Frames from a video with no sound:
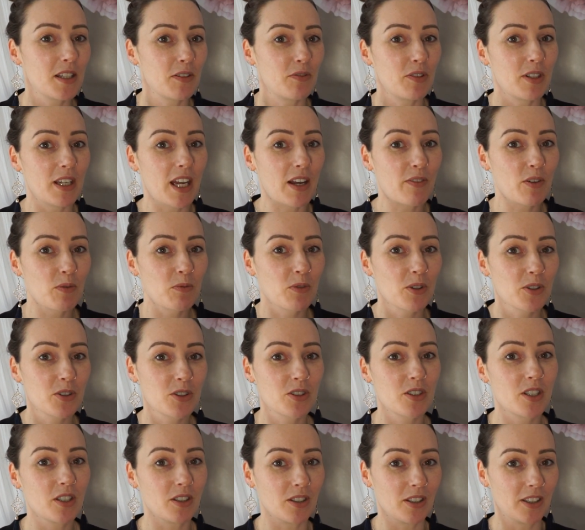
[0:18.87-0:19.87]
If you haven't
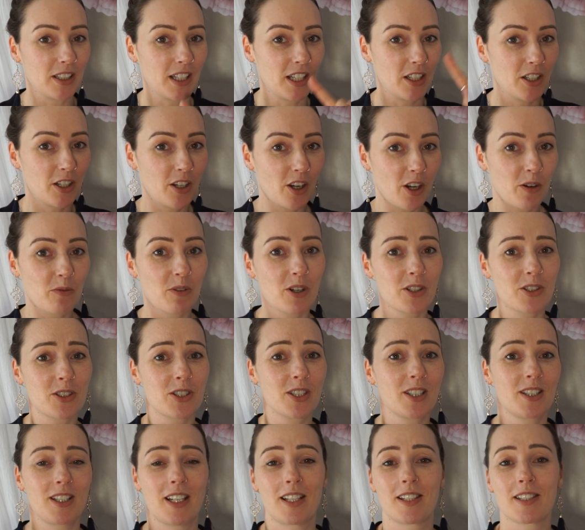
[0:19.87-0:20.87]
watched it, you need to go watch
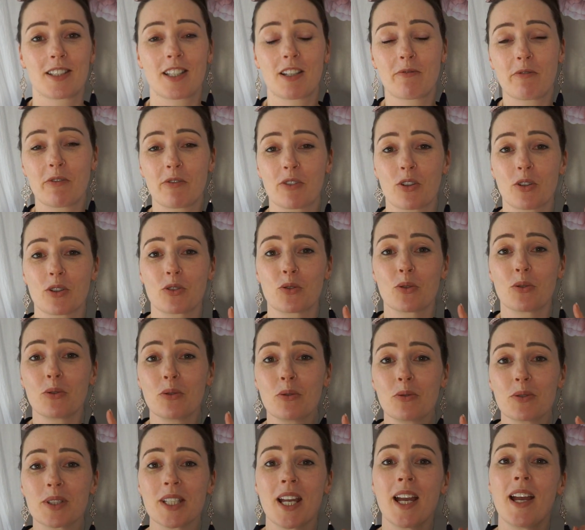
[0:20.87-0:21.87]
it, and some of the
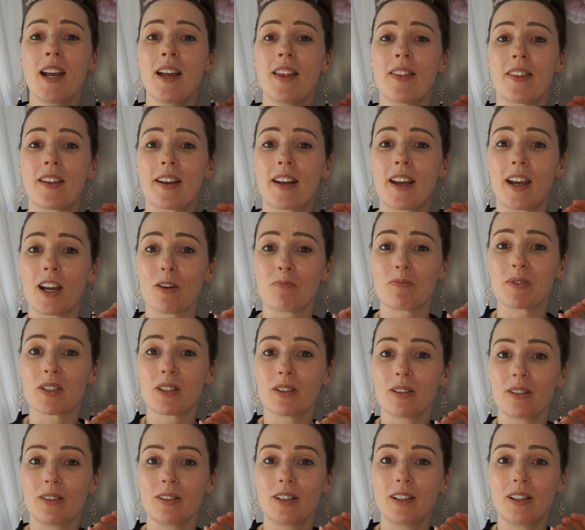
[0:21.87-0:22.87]
tools that I
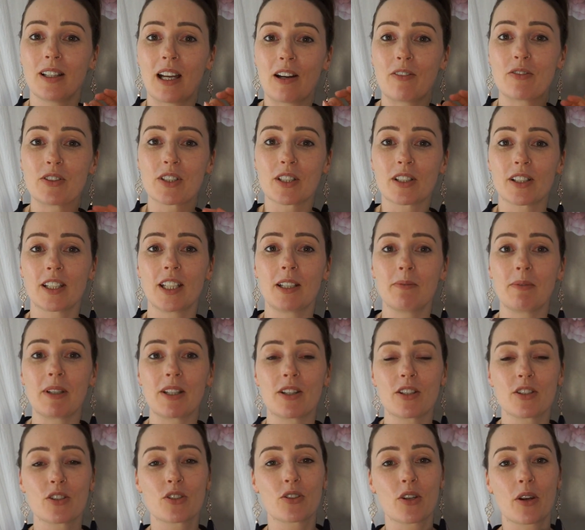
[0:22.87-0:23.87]
absolutely love to clean
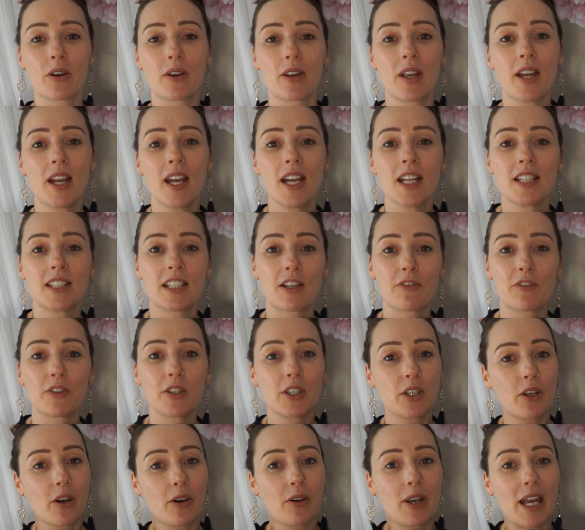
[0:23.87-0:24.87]
with. So definitely
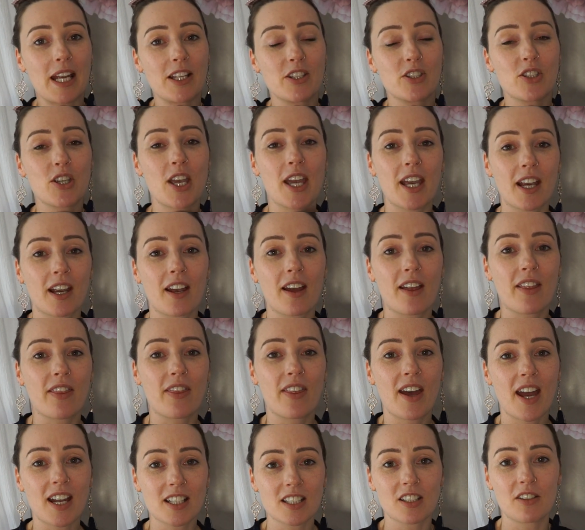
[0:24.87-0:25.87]
go and check
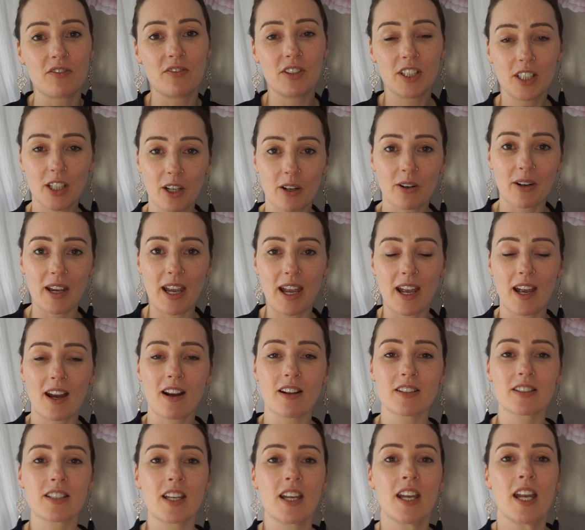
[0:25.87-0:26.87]
that video
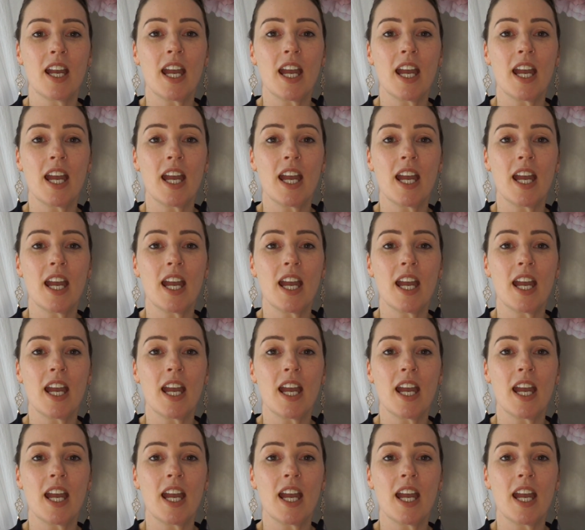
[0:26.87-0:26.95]
out.